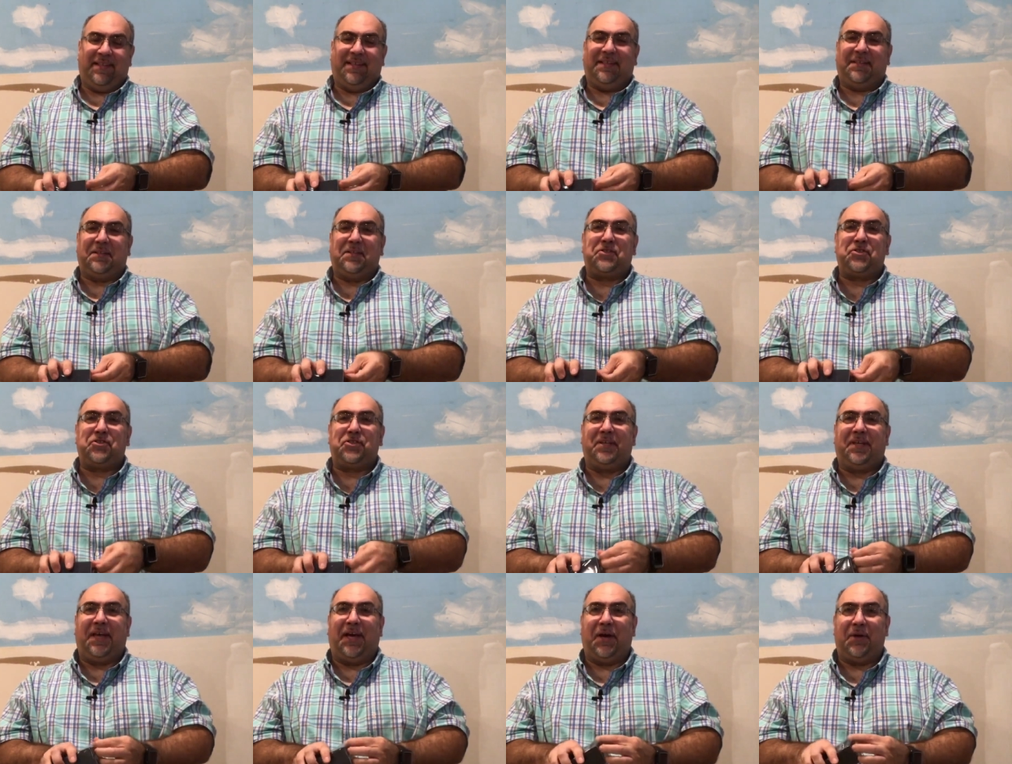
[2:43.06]
let's
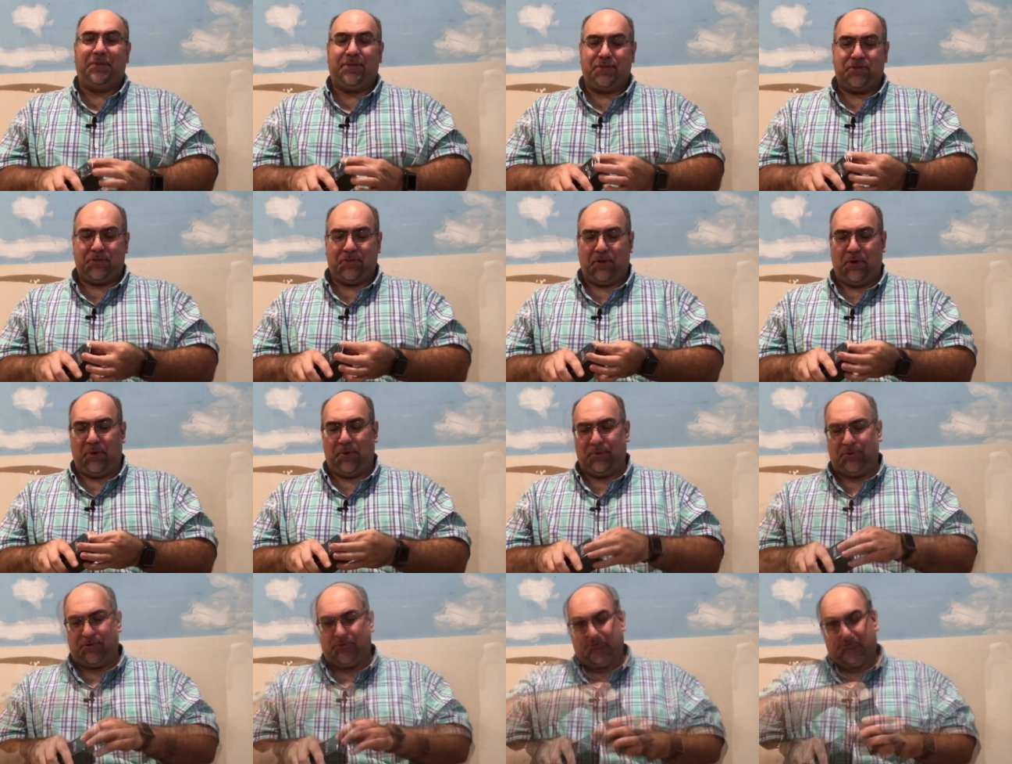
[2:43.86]
see how this
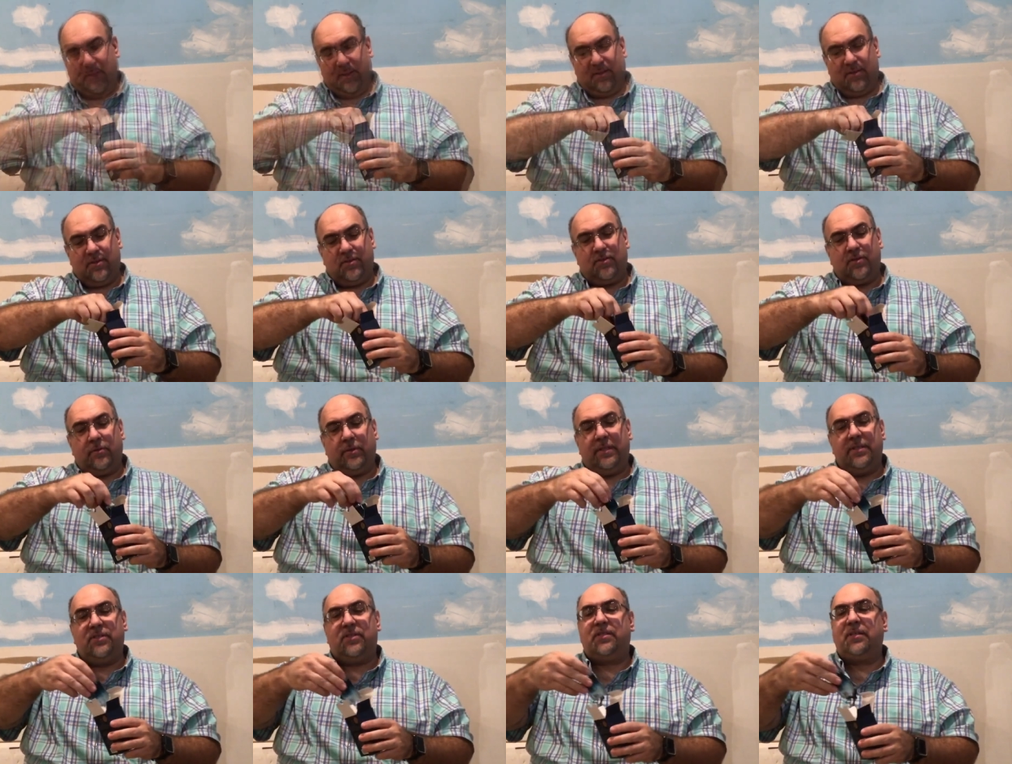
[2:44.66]
goes. So
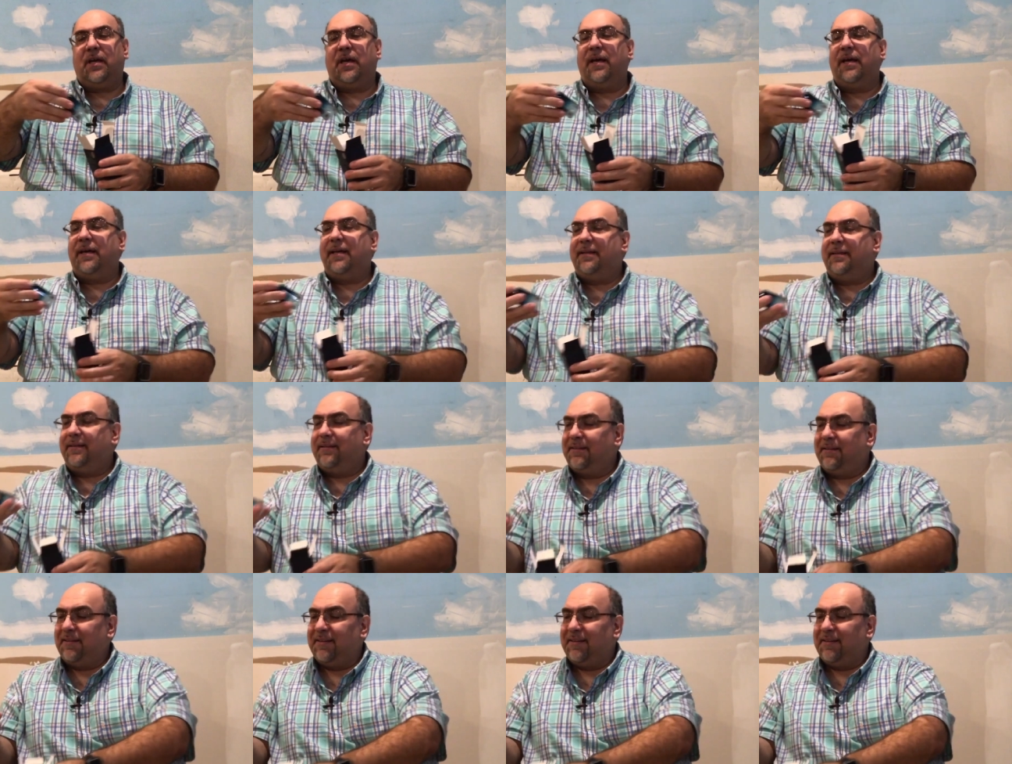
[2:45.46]
inside,